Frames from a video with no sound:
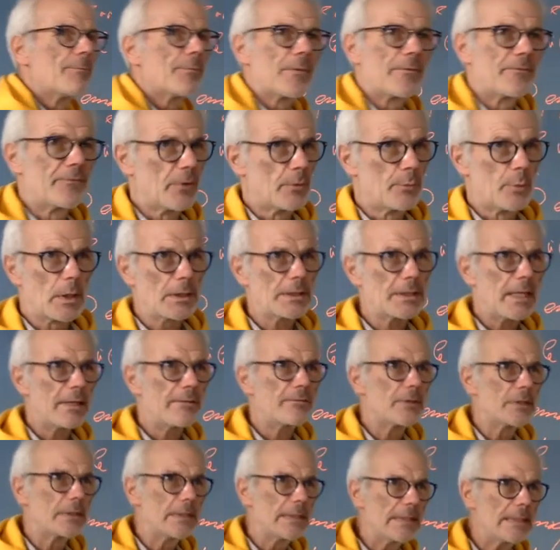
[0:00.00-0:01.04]
For
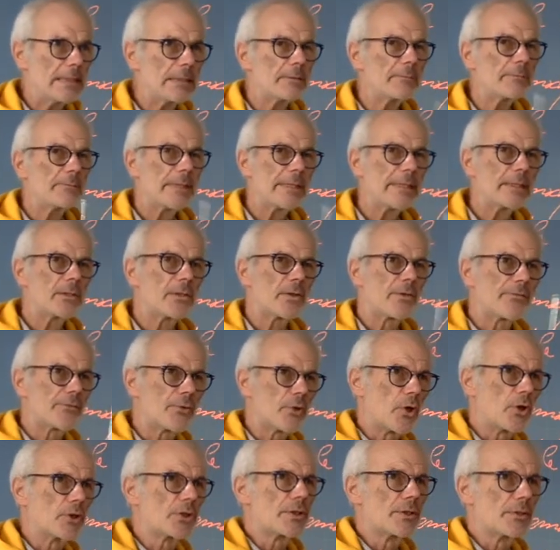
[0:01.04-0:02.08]
whatever reason means, of
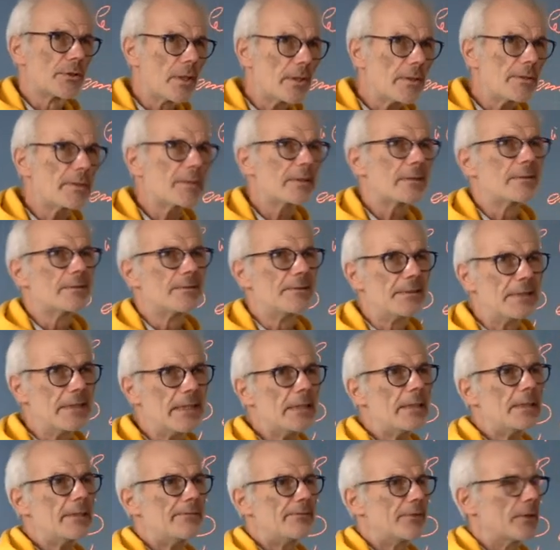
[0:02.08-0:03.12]
course, not really